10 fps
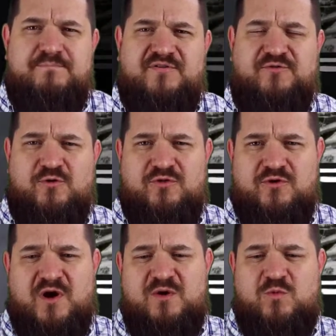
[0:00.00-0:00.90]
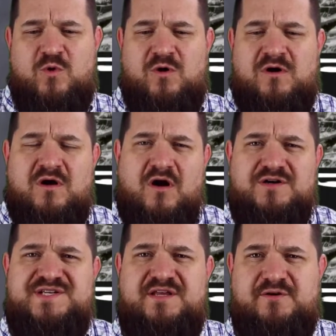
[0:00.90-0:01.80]
Before the Great War,
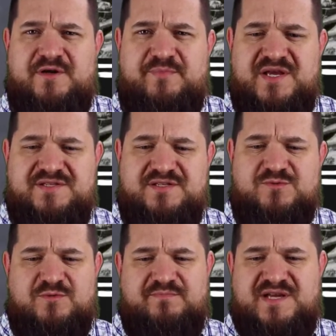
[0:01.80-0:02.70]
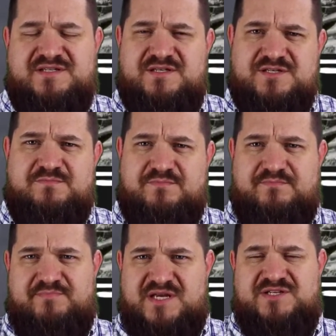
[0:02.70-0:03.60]
artillery pieces were basically just
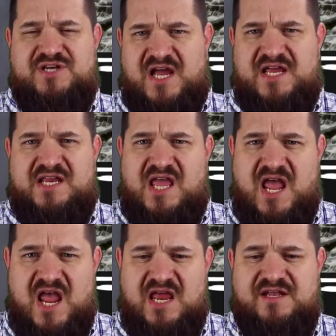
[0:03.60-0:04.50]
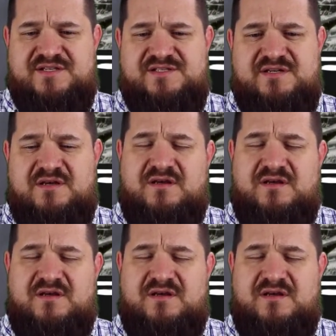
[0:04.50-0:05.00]
big giant cannons.